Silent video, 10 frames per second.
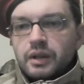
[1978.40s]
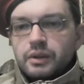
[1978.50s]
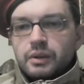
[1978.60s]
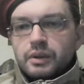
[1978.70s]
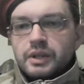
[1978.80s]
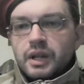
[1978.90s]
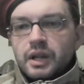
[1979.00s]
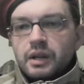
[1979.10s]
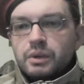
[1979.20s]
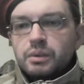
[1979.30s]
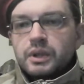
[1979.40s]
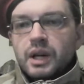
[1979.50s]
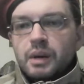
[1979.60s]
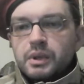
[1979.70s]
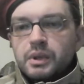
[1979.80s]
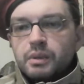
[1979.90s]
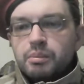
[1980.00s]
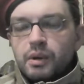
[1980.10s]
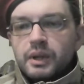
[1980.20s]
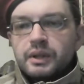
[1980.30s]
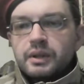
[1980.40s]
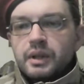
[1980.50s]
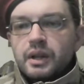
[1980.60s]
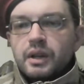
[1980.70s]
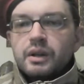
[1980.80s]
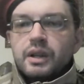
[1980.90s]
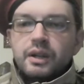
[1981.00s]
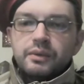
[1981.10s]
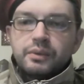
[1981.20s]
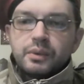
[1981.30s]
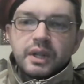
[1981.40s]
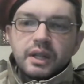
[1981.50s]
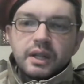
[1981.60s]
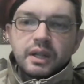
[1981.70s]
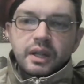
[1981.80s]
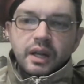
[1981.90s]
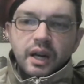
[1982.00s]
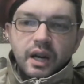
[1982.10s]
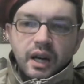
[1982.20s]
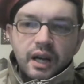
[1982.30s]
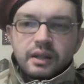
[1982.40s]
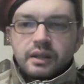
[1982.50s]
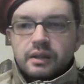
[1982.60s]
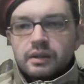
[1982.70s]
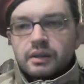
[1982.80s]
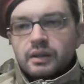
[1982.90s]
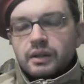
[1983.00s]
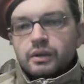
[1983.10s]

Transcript: and you could say, what would happen to Poland if we hadn't